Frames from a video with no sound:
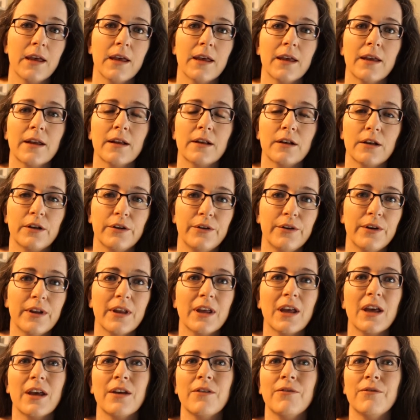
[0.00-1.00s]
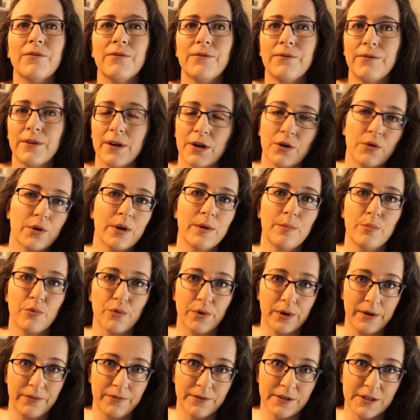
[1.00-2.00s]
including a very
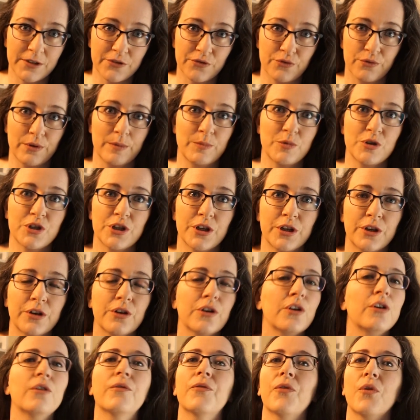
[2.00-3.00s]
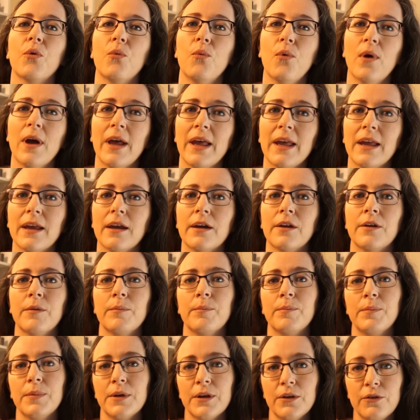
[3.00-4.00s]
brief description of the way an
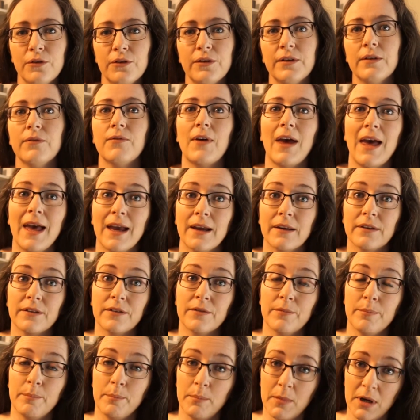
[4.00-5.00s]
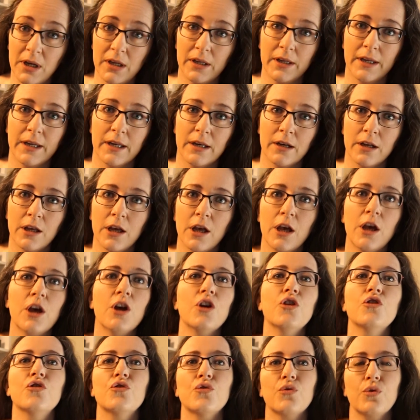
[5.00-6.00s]
abusive ex of mine
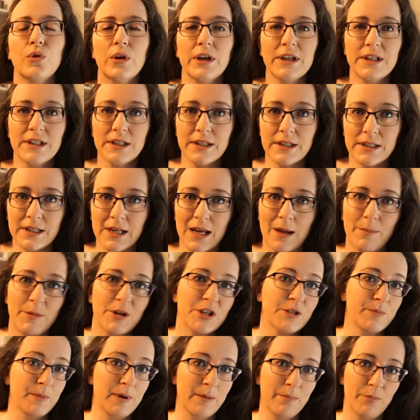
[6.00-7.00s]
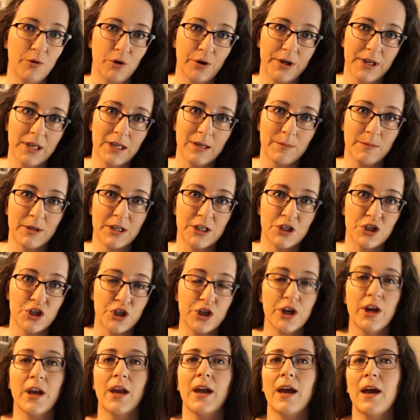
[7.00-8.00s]
tried to damage my body
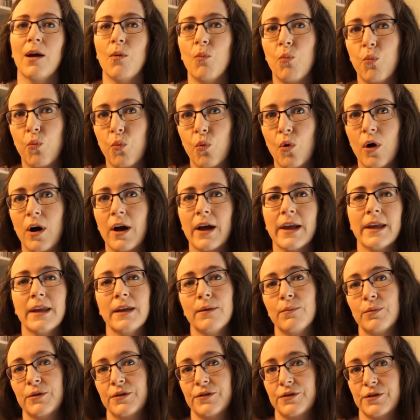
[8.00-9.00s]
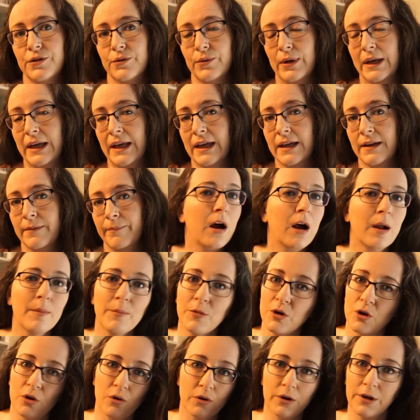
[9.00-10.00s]
image and why he was doing it.
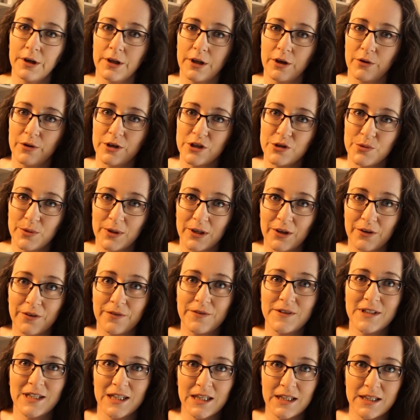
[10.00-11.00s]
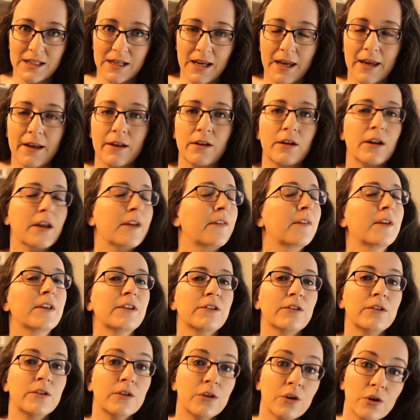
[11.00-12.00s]
I'm not going to go into a lot of detail, and
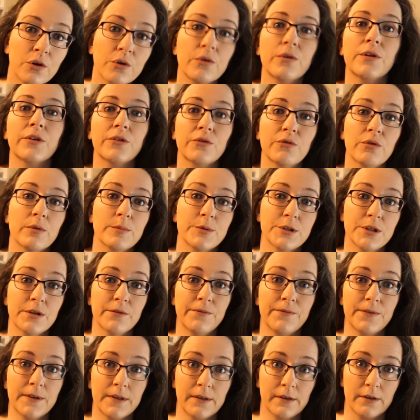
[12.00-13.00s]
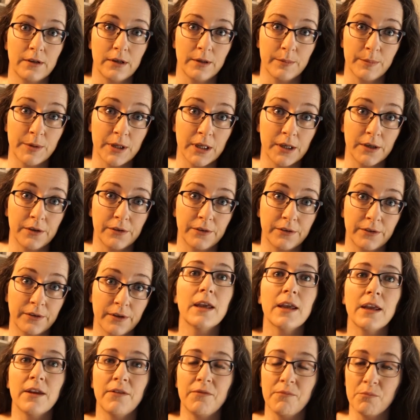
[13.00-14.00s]
there's no description of physical abuse.
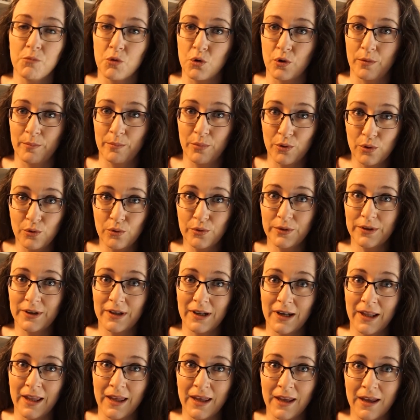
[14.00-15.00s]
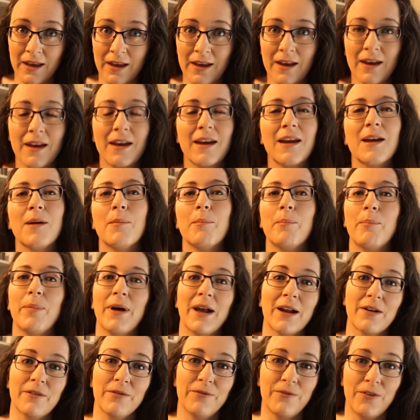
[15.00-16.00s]
Even more importantly, it
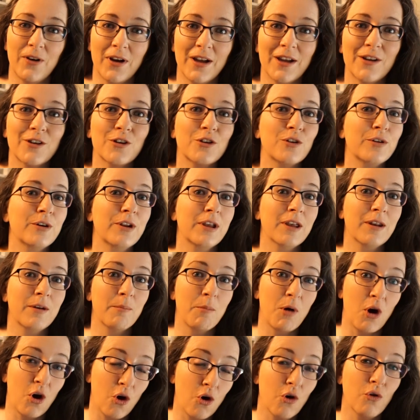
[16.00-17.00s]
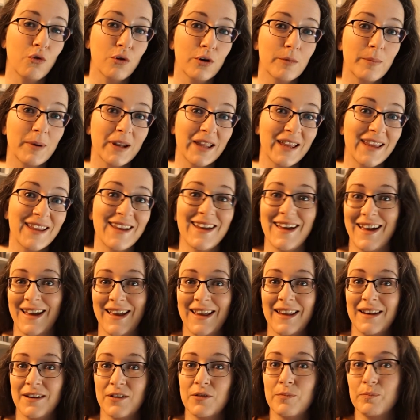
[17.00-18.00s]
backfired on him horribly
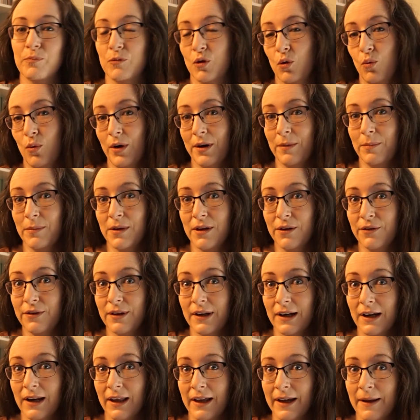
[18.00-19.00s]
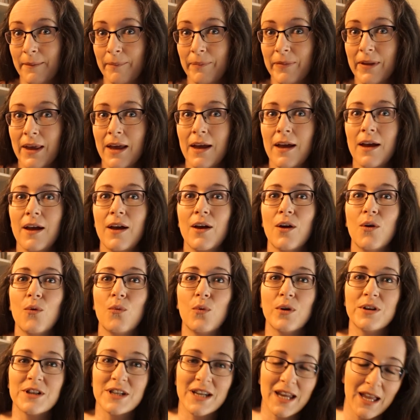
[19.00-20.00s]
and quite amusingly,
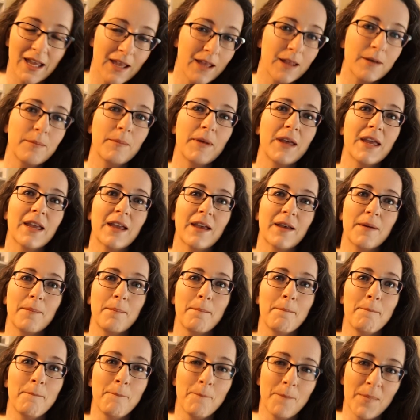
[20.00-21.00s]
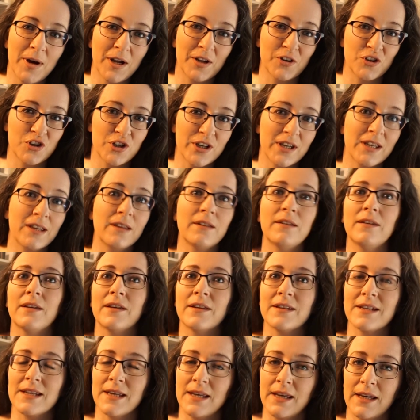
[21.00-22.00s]
which can make it much
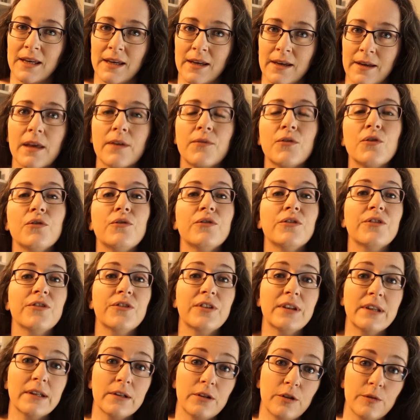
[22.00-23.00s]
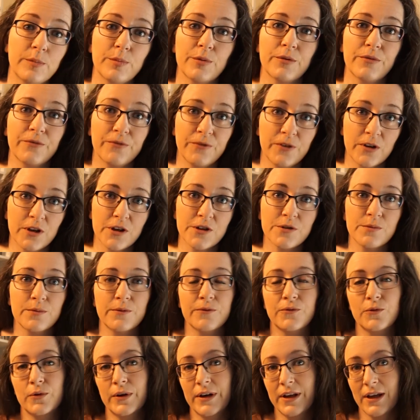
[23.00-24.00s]
easier to hear. If you'd still prefer to
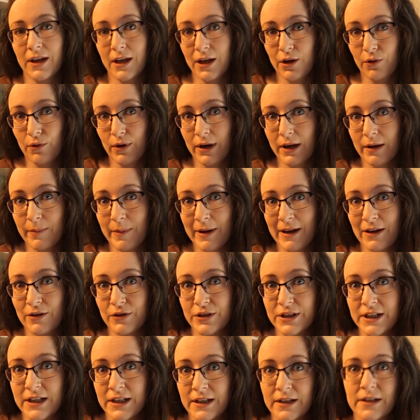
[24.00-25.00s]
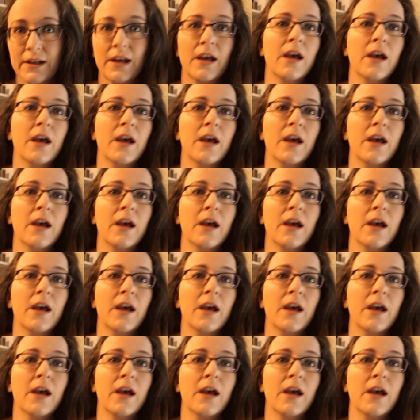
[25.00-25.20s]
avoid hearing about it,